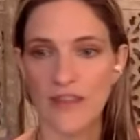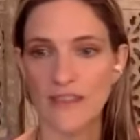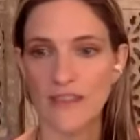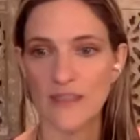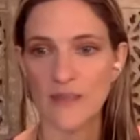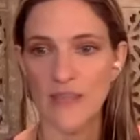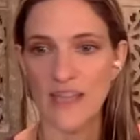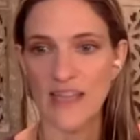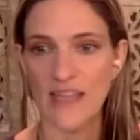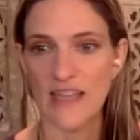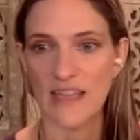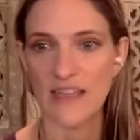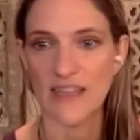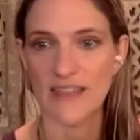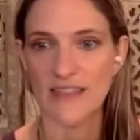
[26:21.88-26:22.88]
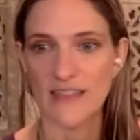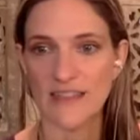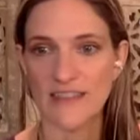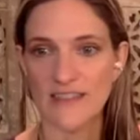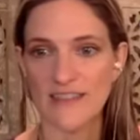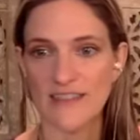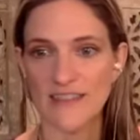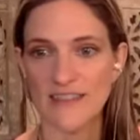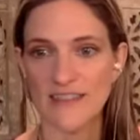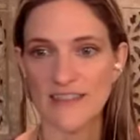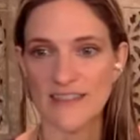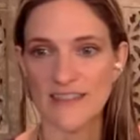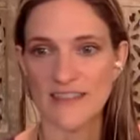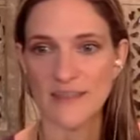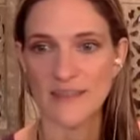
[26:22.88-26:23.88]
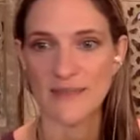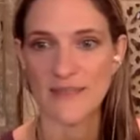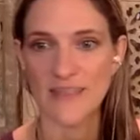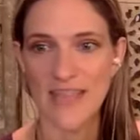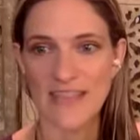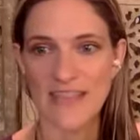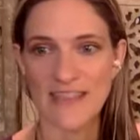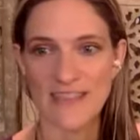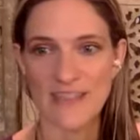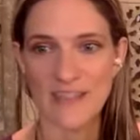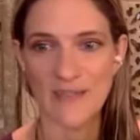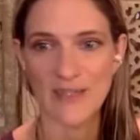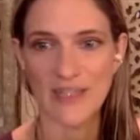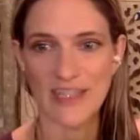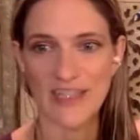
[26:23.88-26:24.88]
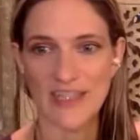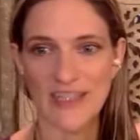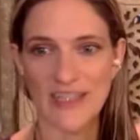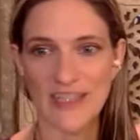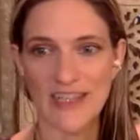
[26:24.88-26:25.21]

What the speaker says: I'm getting some yeses over here,